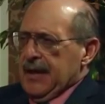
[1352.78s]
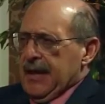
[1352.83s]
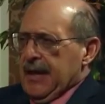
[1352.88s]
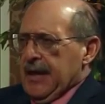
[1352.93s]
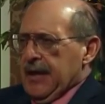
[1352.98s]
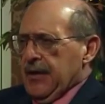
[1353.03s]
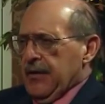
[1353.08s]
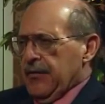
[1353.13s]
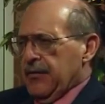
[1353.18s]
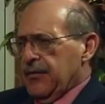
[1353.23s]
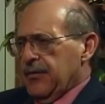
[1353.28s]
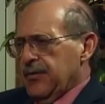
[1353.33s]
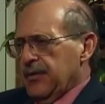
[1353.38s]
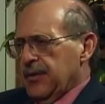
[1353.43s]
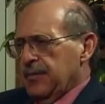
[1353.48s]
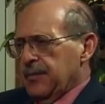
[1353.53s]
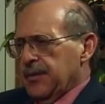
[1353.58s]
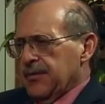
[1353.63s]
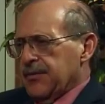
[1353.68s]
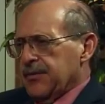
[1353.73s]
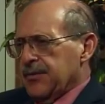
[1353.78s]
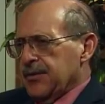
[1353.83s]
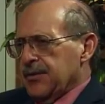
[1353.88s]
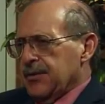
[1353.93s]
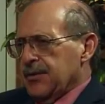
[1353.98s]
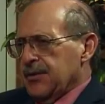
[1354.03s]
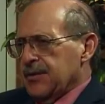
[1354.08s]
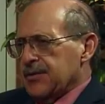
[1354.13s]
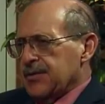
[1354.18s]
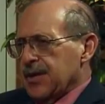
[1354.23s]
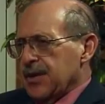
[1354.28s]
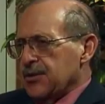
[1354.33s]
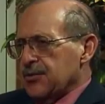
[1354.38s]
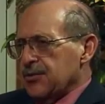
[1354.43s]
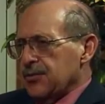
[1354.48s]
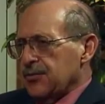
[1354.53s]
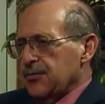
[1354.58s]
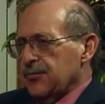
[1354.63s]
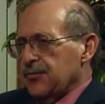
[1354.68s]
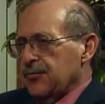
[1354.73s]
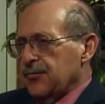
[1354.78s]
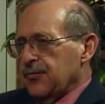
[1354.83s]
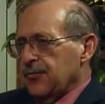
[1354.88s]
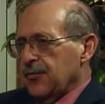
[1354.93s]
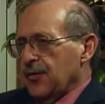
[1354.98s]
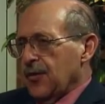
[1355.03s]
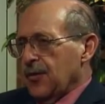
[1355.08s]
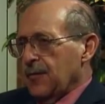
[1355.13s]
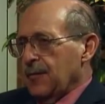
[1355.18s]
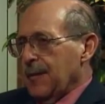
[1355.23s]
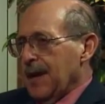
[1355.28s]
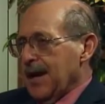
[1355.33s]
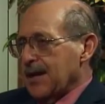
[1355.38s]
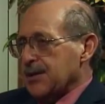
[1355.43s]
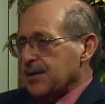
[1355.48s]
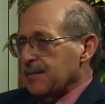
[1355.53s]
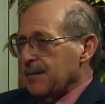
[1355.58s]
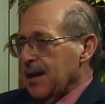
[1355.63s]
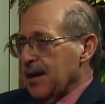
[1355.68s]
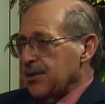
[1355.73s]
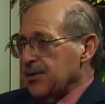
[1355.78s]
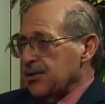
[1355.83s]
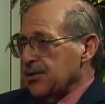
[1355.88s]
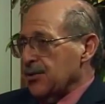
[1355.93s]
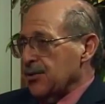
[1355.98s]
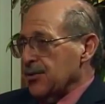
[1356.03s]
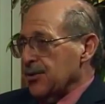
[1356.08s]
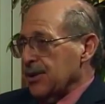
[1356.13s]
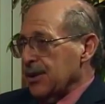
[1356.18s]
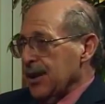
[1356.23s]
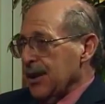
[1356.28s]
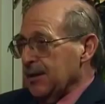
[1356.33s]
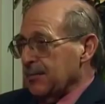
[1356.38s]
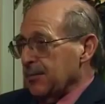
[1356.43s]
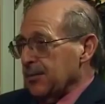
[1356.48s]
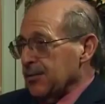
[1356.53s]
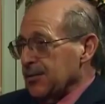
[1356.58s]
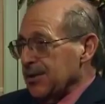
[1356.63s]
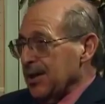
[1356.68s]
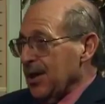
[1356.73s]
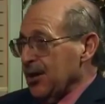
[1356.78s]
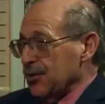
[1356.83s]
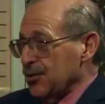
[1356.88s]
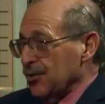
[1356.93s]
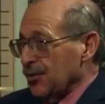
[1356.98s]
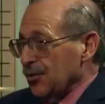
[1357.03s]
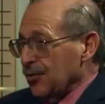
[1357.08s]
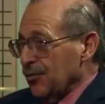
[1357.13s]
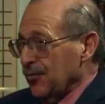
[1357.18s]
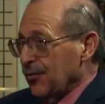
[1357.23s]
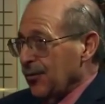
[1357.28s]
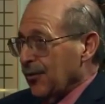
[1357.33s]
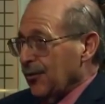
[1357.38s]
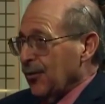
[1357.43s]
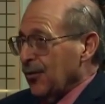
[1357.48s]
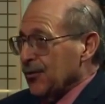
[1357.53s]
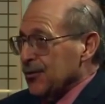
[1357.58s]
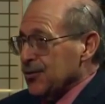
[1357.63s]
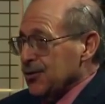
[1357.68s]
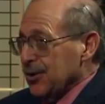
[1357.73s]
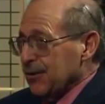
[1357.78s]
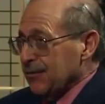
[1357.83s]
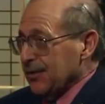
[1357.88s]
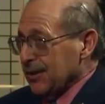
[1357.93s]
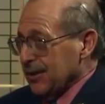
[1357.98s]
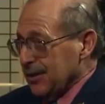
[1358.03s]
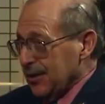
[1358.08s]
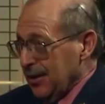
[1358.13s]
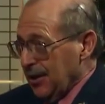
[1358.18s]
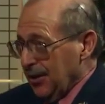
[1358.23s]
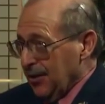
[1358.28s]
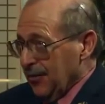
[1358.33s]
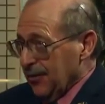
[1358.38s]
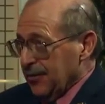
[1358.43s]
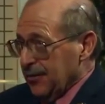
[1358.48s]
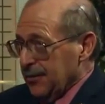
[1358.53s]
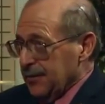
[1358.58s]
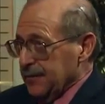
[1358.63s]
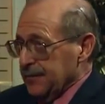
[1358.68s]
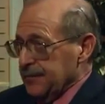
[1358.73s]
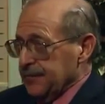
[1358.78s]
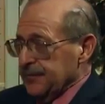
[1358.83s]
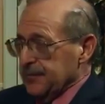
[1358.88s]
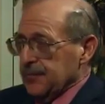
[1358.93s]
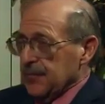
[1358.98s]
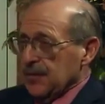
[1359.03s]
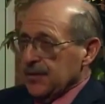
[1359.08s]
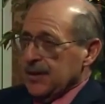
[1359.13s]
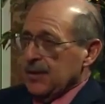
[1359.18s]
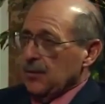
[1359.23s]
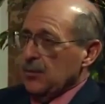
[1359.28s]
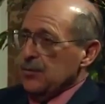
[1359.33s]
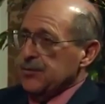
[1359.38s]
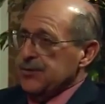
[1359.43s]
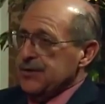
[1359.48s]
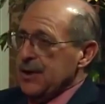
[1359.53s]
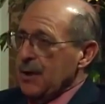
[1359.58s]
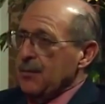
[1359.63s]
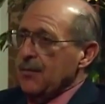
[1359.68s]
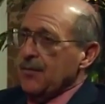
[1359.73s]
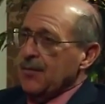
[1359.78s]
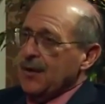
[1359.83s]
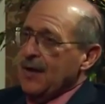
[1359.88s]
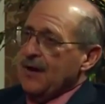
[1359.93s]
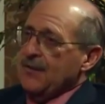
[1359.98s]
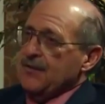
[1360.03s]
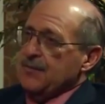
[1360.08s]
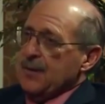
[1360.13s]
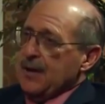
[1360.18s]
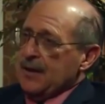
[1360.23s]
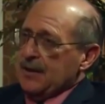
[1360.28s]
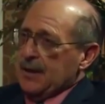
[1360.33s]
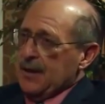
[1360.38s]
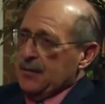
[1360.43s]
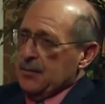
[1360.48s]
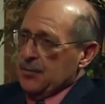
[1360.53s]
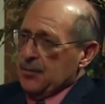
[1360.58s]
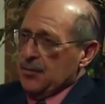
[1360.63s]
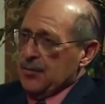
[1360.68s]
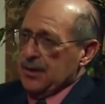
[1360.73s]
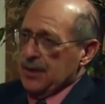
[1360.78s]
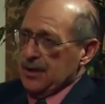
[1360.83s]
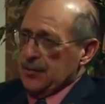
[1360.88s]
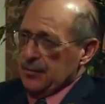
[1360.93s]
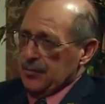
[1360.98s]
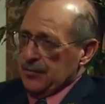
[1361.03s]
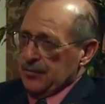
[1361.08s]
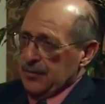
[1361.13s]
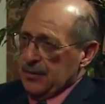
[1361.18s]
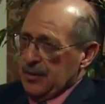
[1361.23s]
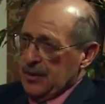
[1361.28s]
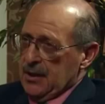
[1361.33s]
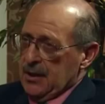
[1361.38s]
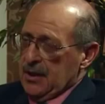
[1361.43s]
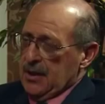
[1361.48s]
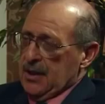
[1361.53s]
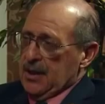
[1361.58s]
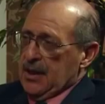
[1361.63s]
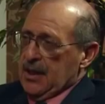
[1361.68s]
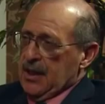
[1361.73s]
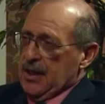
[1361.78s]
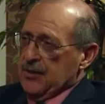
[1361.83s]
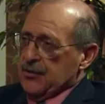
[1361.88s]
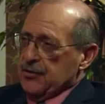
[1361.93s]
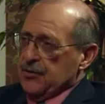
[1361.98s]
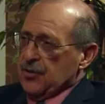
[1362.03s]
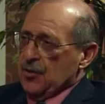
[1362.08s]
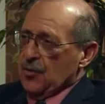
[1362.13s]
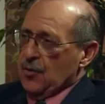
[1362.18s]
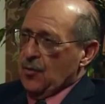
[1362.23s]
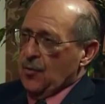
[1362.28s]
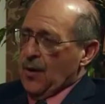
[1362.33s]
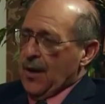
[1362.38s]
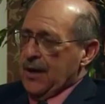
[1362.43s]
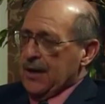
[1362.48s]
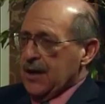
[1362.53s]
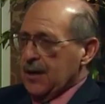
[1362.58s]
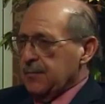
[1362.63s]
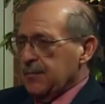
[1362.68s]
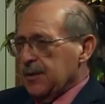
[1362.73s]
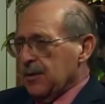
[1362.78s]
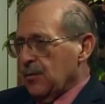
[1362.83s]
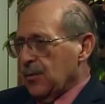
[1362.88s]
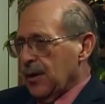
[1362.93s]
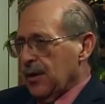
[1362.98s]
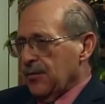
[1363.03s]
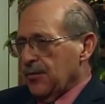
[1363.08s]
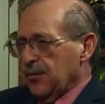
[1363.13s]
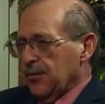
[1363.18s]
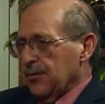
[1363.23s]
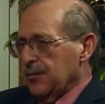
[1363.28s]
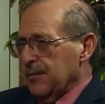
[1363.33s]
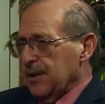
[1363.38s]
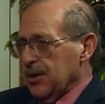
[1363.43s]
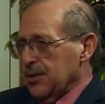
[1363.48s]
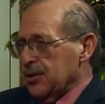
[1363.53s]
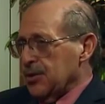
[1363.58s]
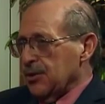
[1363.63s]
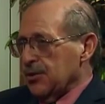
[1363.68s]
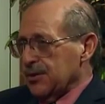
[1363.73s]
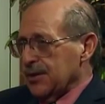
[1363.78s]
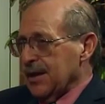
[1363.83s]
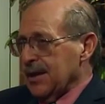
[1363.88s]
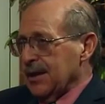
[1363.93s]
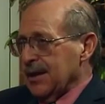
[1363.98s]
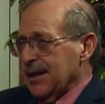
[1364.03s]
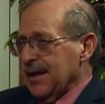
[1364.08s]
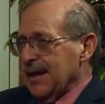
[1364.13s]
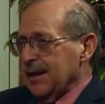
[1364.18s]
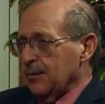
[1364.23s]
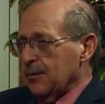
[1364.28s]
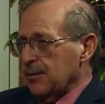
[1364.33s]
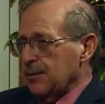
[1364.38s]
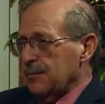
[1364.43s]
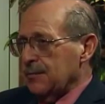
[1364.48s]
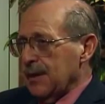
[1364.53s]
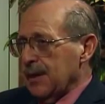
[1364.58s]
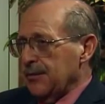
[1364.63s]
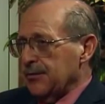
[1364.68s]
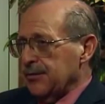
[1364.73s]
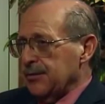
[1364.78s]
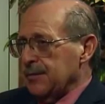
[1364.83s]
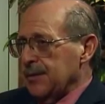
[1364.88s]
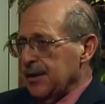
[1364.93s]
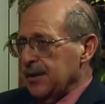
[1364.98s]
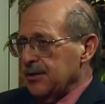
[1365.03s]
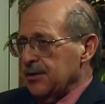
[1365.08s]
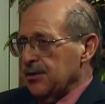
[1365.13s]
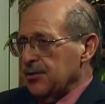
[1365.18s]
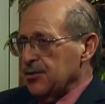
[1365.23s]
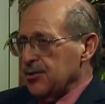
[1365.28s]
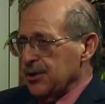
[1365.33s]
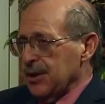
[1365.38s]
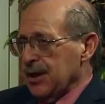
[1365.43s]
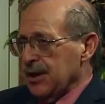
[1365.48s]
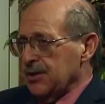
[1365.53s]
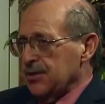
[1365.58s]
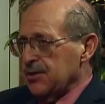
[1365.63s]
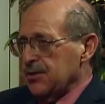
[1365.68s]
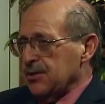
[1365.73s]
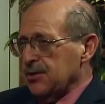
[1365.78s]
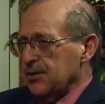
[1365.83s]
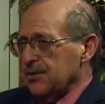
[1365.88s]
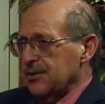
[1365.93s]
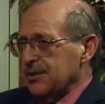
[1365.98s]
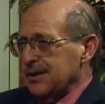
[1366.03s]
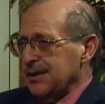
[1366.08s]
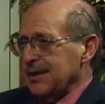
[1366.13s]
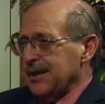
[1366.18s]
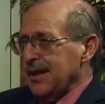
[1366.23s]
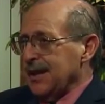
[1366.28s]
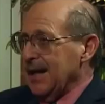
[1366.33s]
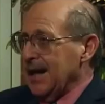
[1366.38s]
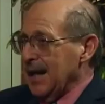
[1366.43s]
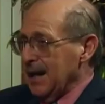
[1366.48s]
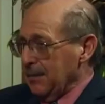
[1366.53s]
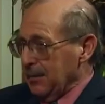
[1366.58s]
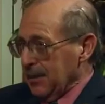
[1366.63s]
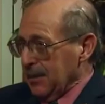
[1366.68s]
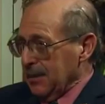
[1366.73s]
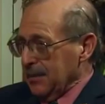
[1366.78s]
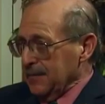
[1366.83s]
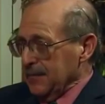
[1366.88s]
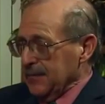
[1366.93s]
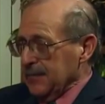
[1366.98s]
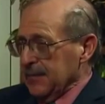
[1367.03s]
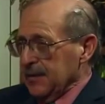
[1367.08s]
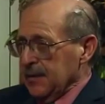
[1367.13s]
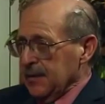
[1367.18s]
But they're essential for maximizing your genetic potential for longevity and health. Okay, it will double the lifespan of laboratory animals. And so why not be aware of those and make sure you're taking adequate amounts to make your genes and your DNA happy?